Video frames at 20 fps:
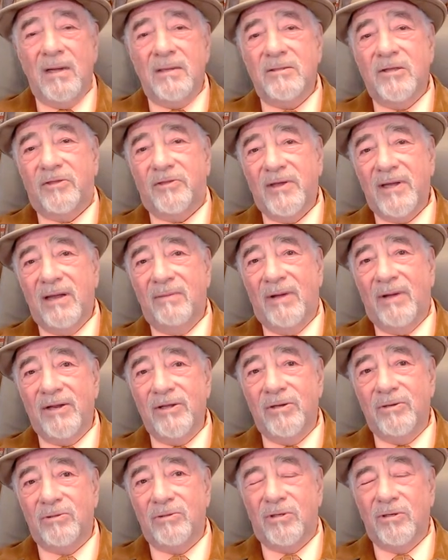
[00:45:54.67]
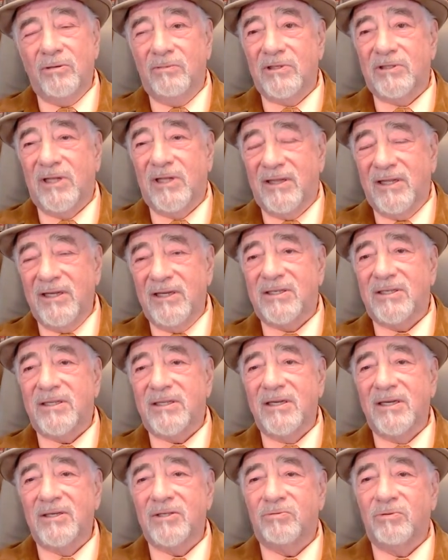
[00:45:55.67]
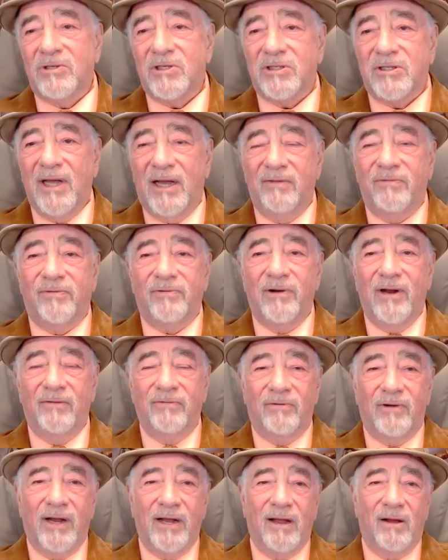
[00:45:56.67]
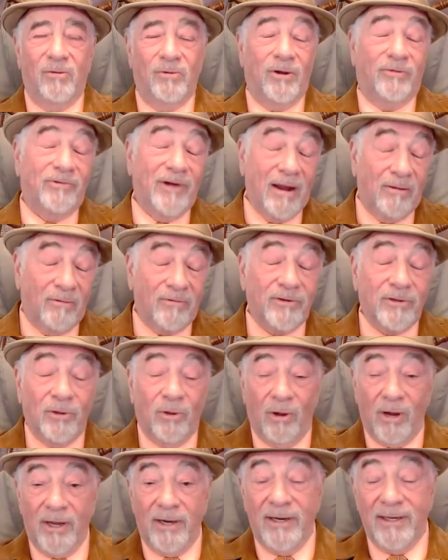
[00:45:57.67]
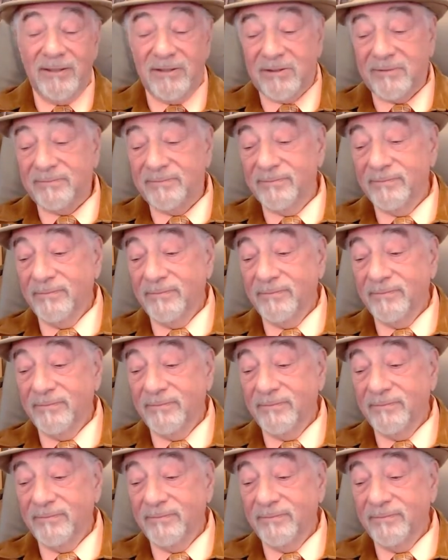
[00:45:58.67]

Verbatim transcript: The thing about YouTube is that these things will stay forever, I, oh, however long it is